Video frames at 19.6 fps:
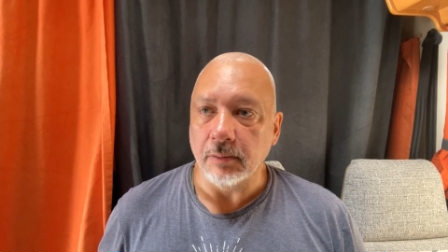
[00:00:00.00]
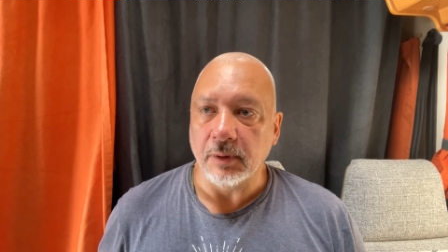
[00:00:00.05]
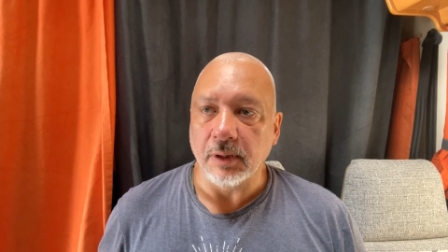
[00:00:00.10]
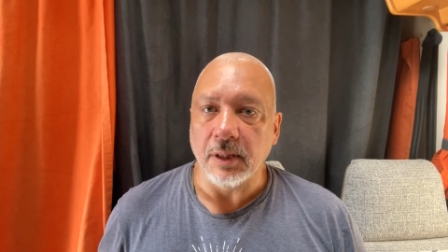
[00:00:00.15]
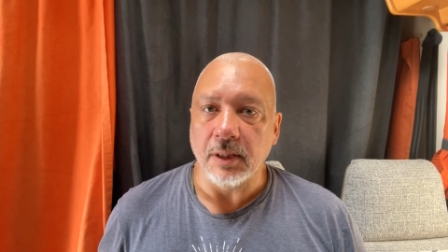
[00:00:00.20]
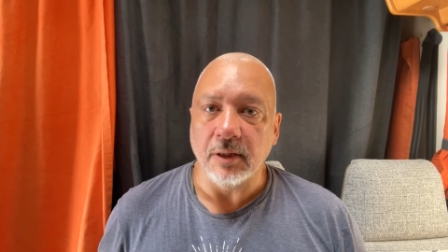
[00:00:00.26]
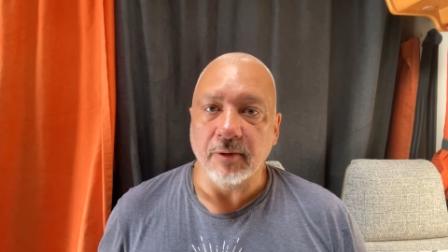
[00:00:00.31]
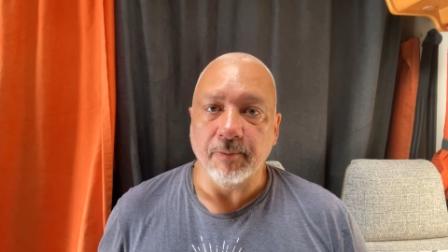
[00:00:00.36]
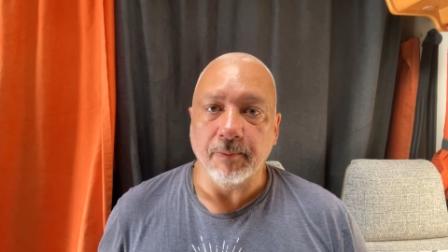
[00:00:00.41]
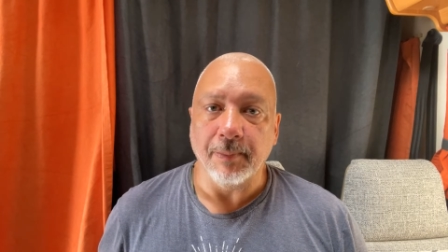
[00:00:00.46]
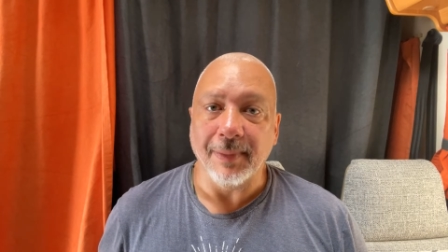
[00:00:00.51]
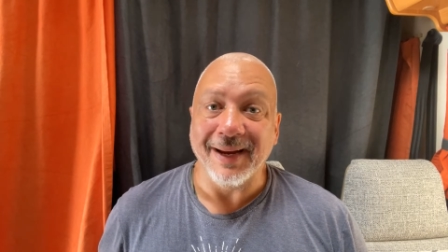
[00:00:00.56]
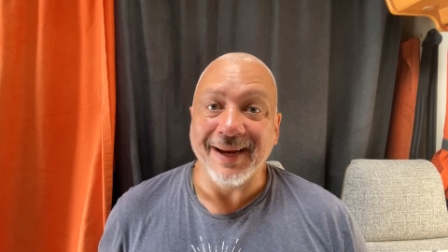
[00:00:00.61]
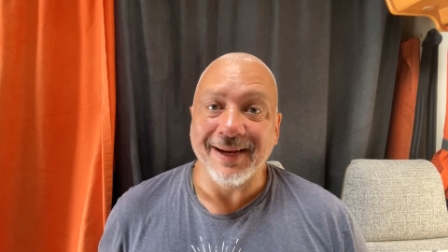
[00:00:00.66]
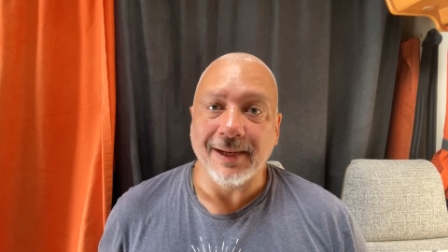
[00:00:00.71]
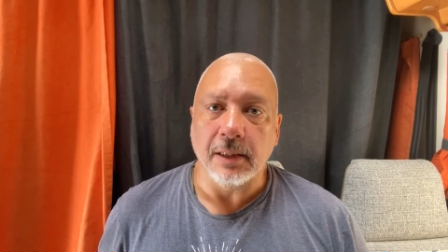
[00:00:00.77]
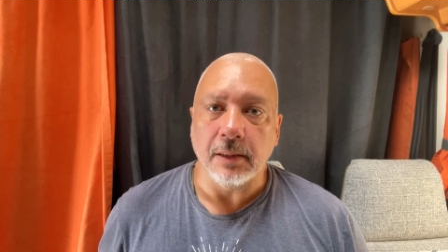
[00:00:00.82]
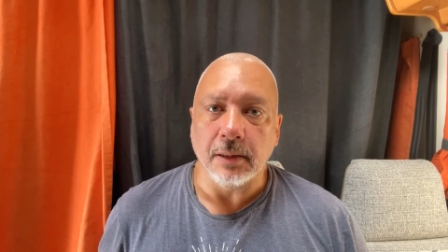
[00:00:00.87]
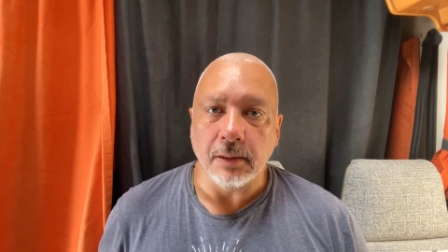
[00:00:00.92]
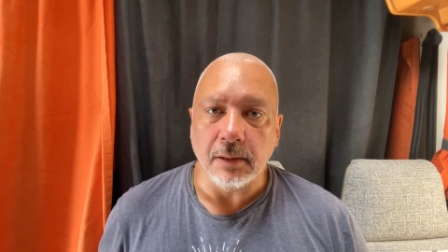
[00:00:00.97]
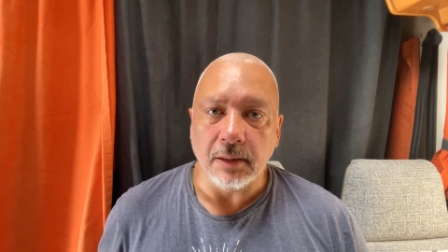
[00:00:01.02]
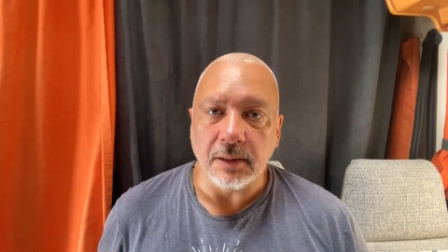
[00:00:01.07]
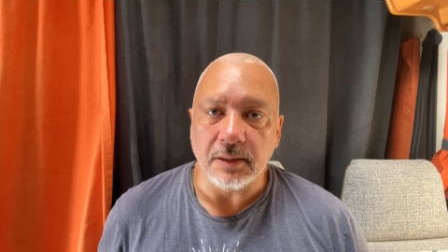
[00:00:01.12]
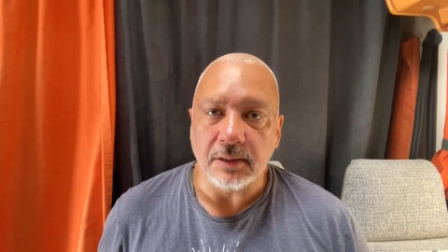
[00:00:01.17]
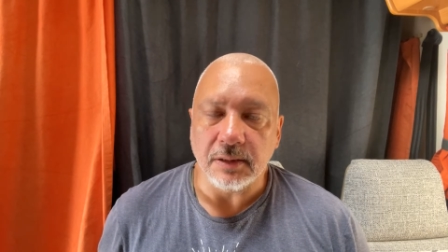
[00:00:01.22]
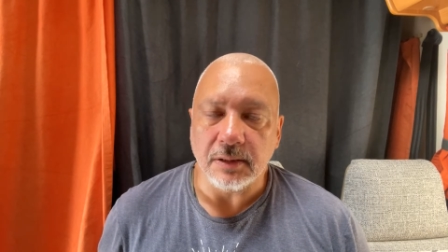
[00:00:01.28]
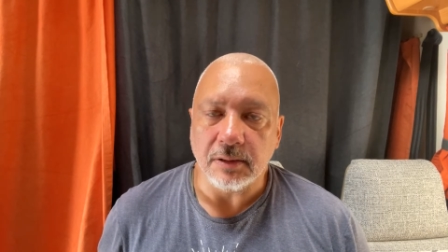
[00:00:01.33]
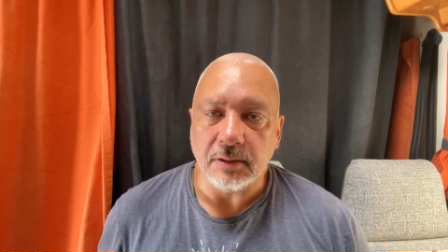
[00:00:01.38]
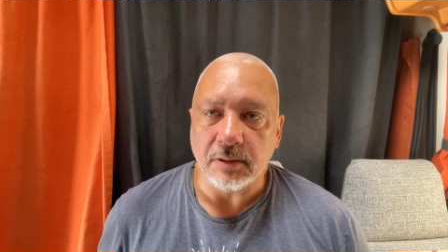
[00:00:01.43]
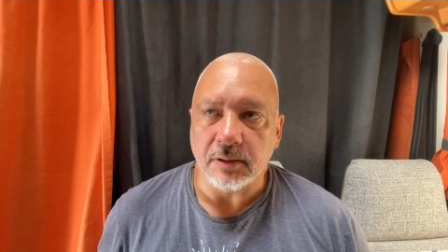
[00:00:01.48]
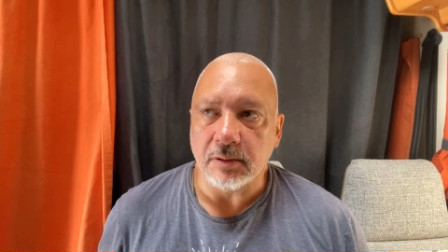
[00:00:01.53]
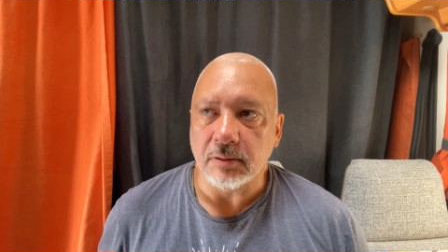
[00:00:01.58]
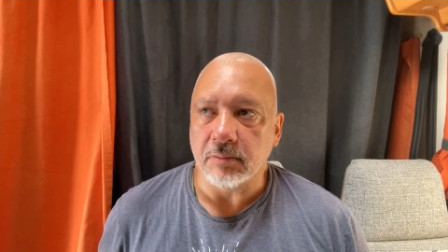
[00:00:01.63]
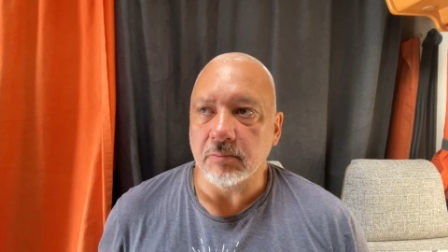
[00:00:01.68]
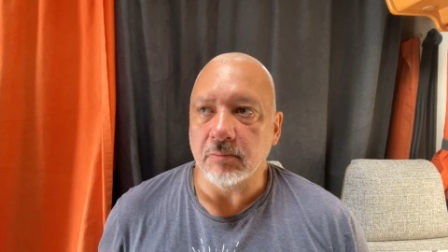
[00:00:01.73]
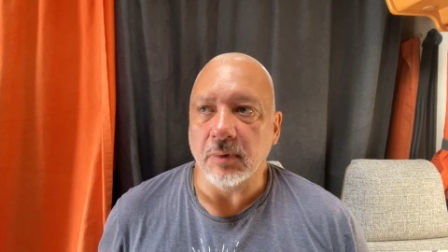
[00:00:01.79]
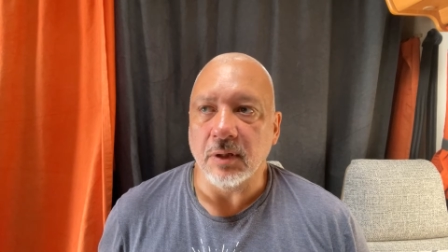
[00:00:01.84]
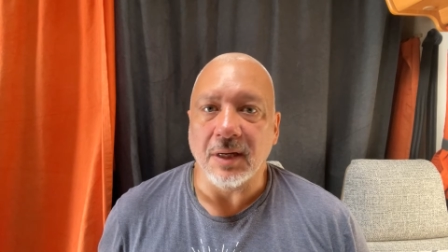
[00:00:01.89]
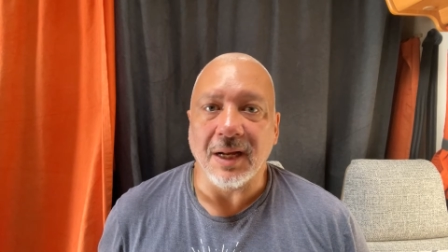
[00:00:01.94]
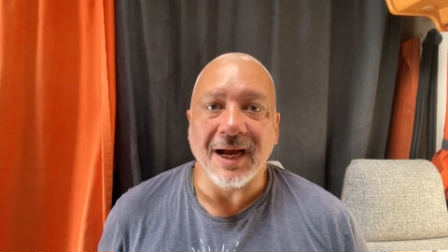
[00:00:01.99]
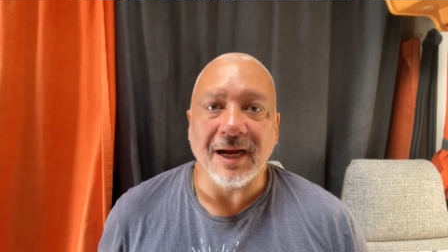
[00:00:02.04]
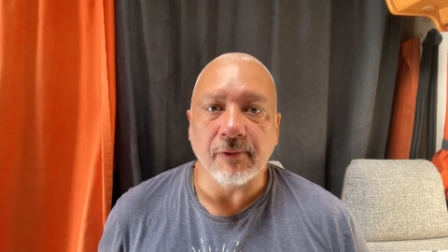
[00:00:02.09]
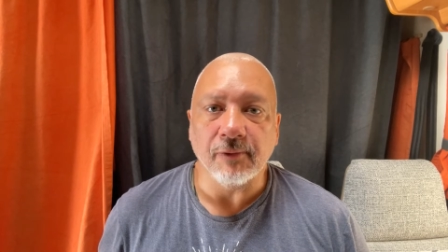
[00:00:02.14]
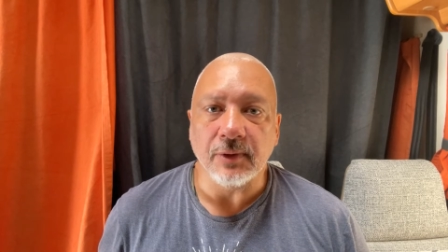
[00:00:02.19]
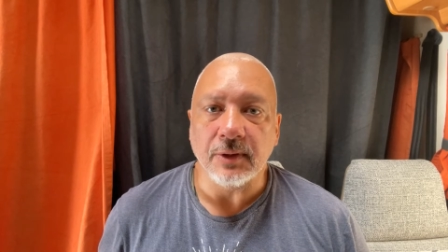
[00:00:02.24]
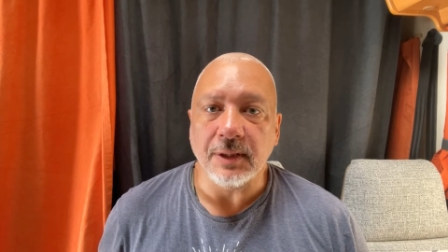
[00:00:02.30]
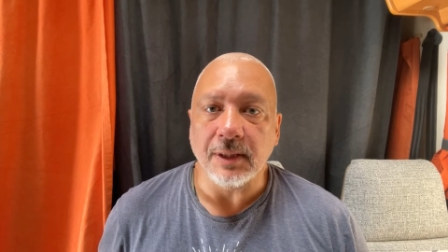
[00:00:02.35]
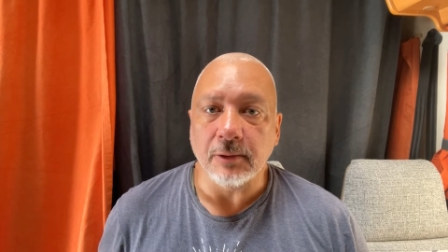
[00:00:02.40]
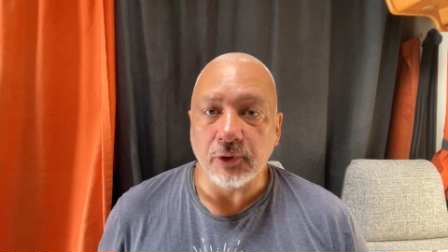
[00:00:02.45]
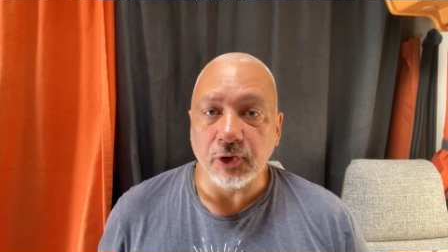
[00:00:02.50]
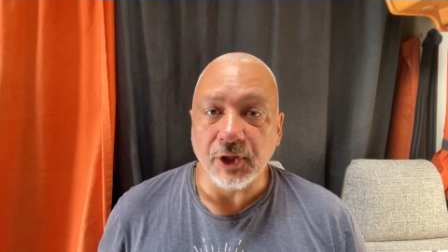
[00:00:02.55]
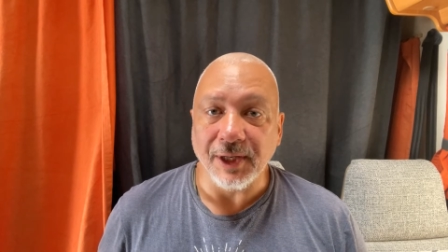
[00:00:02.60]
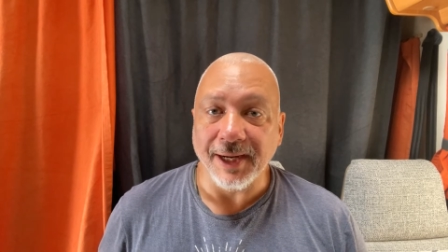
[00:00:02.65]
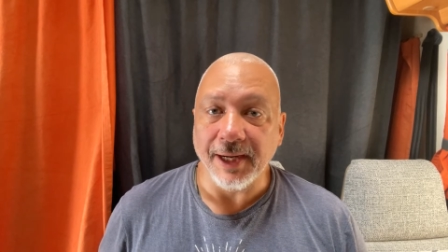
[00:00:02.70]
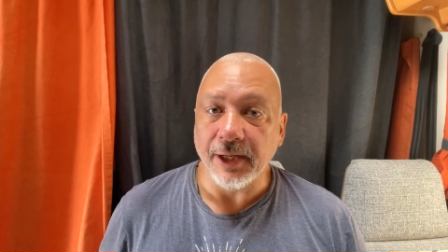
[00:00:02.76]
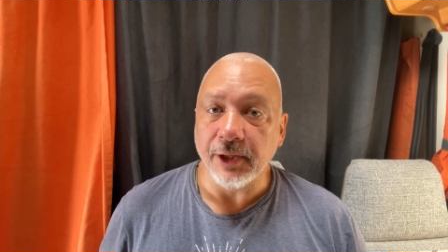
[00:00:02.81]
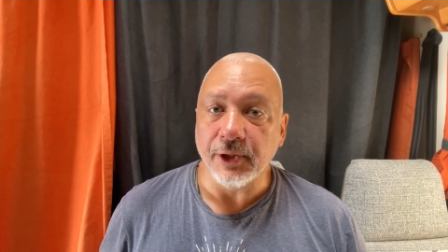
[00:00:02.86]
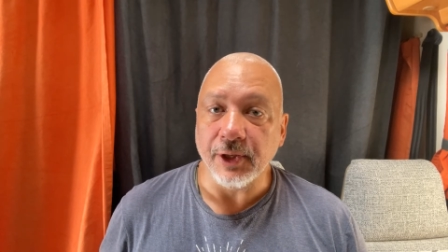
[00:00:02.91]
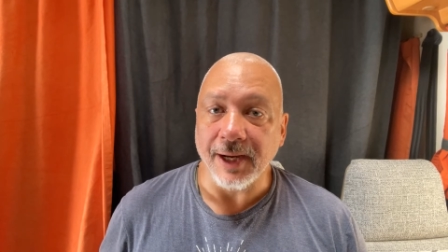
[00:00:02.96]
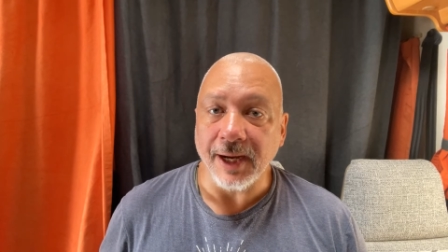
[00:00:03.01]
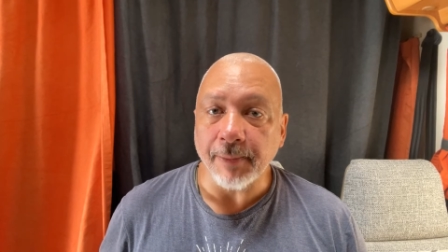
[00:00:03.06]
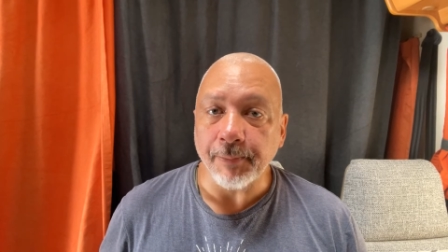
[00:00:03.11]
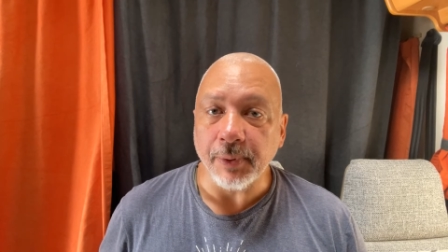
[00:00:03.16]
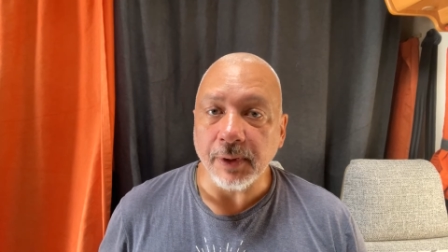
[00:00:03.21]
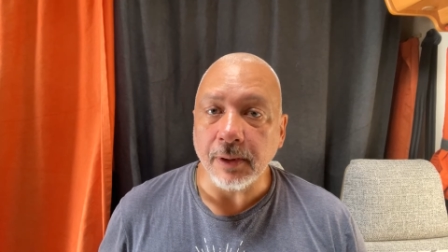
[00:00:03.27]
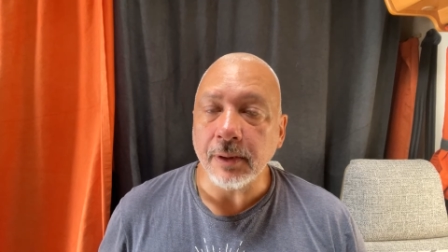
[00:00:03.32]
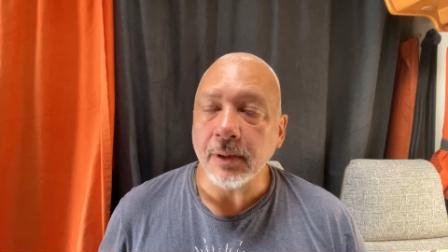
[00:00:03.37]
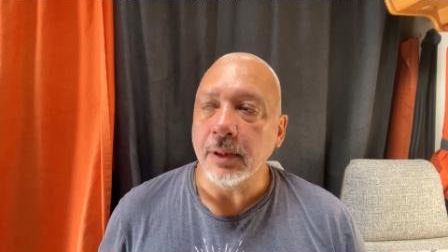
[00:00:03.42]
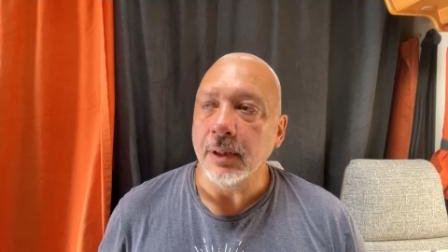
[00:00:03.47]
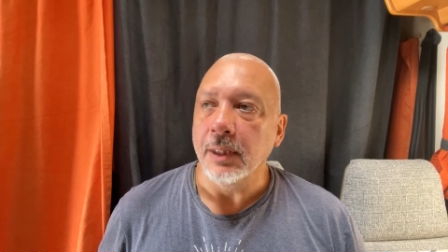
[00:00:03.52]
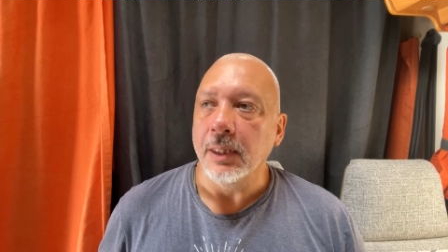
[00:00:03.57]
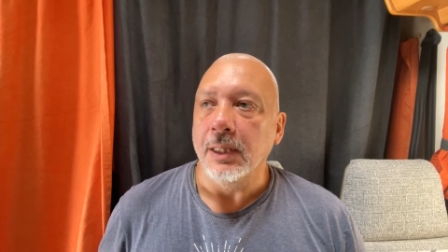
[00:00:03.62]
kind of make this lifestyle change happen.